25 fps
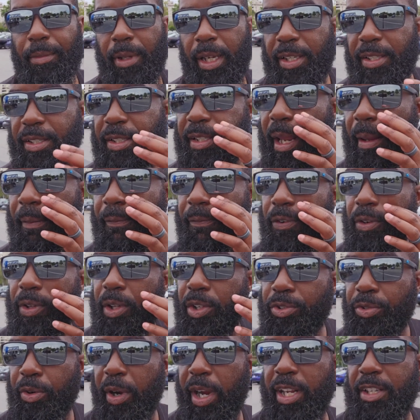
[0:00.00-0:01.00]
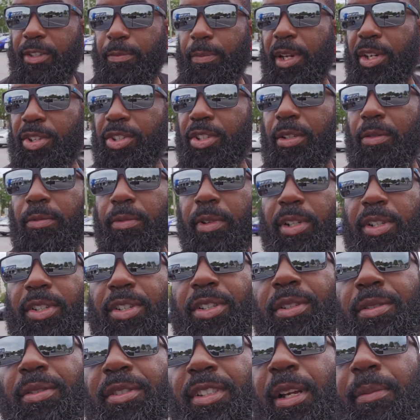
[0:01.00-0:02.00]
except for the transmission, which
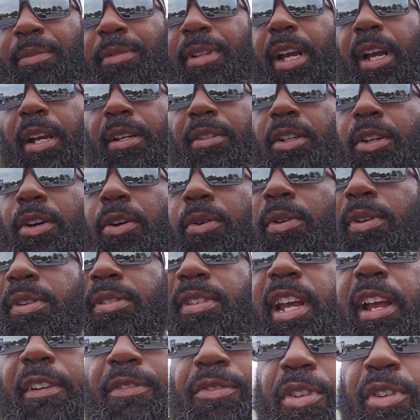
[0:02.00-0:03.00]
sometimes Accords have